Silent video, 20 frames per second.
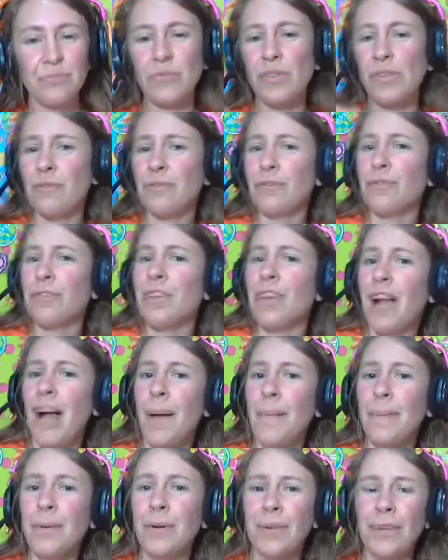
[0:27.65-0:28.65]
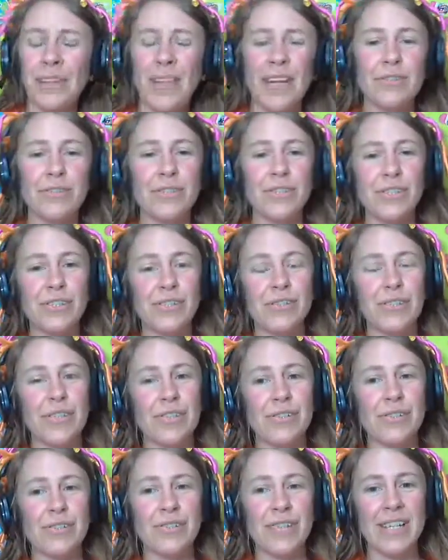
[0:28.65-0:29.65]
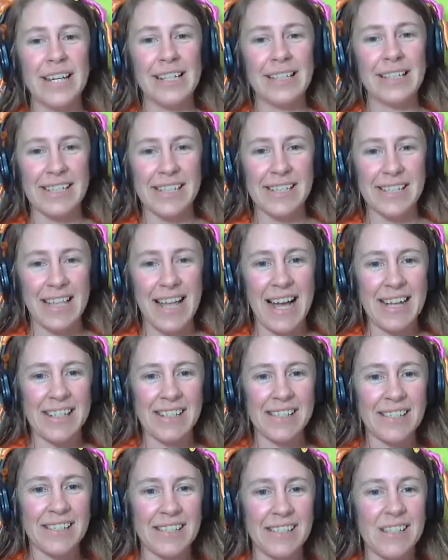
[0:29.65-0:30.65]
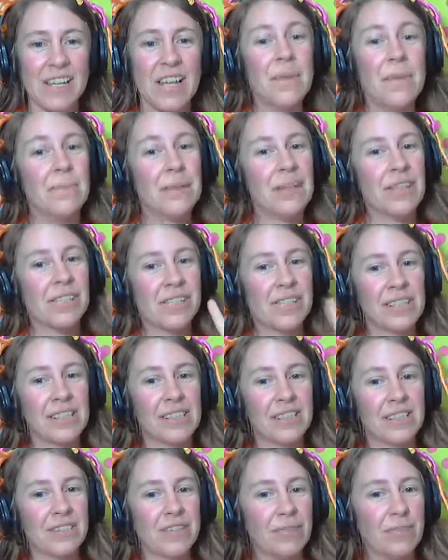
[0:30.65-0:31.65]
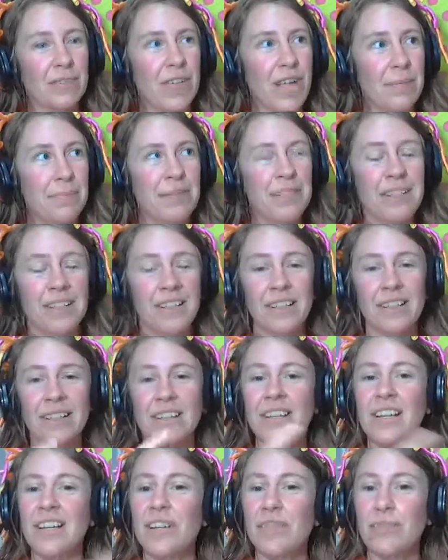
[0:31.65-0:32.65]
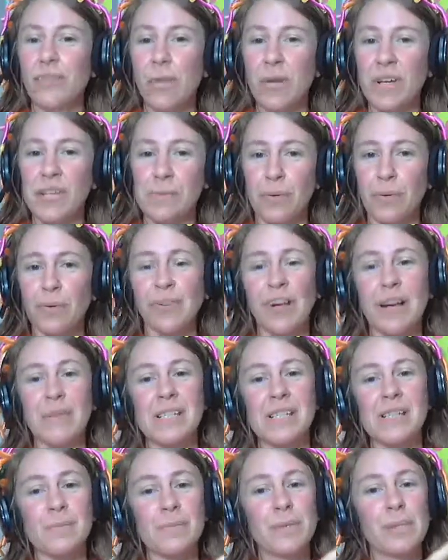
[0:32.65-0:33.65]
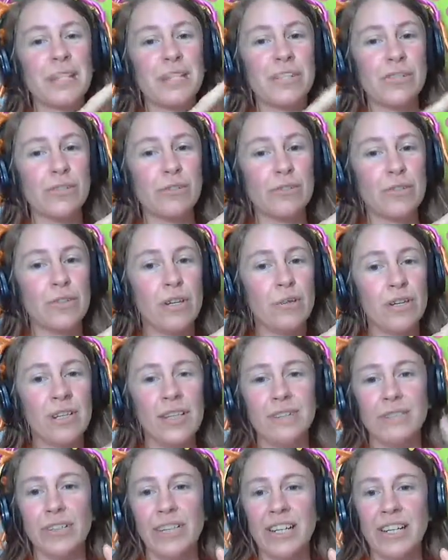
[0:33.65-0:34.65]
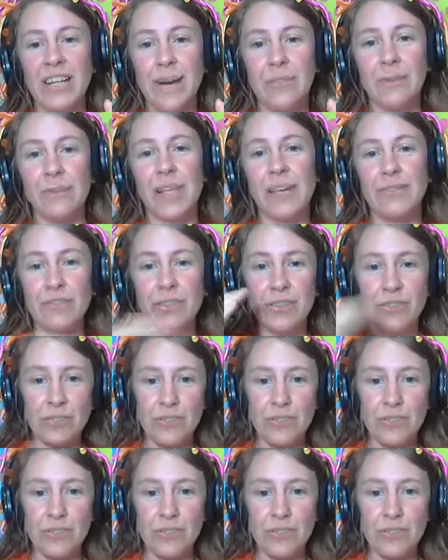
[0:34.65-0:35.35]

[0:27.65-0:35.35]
For the upper level students who take these classes, because the Vipkid voice program is split into lower level and upper level.